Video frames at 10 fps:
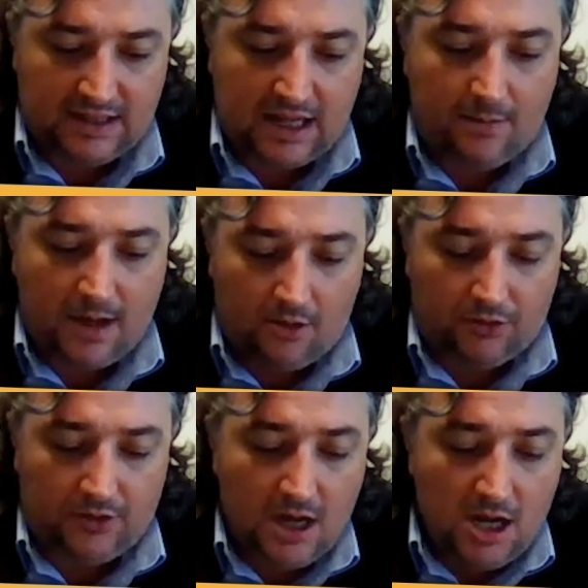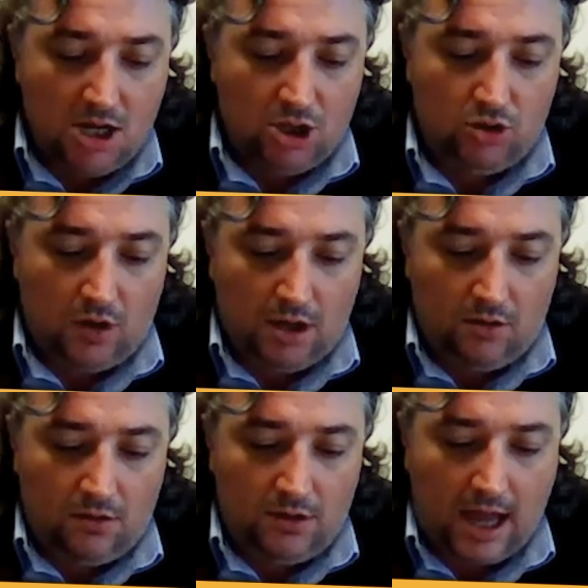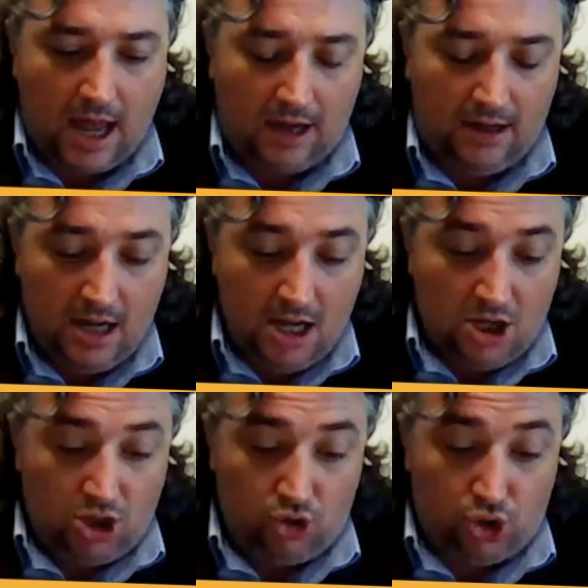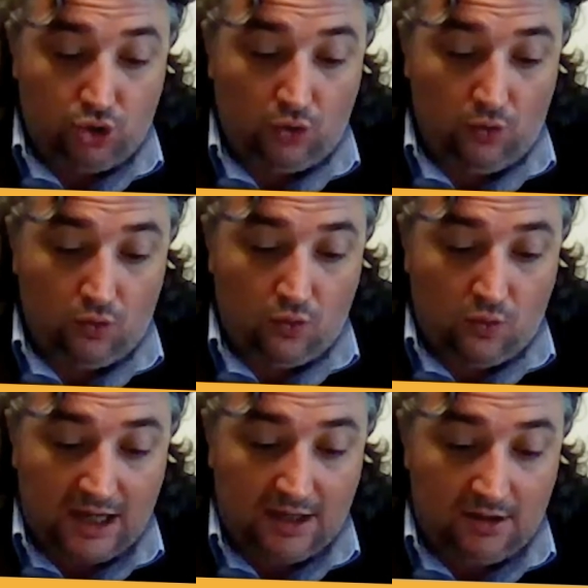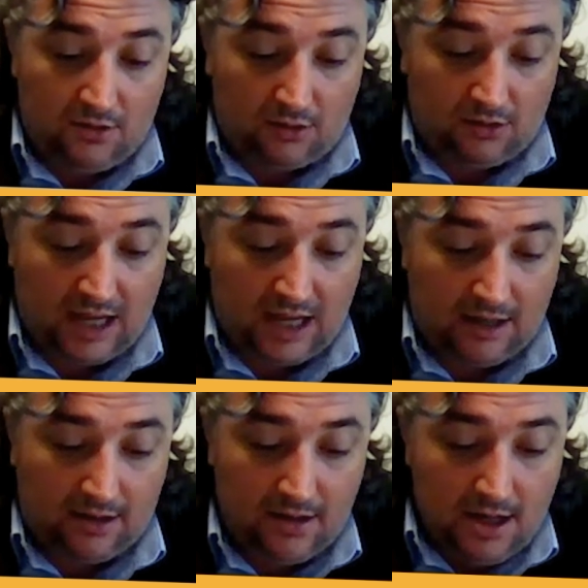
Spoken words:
Come out, you old hag, you shrew wagging your tail.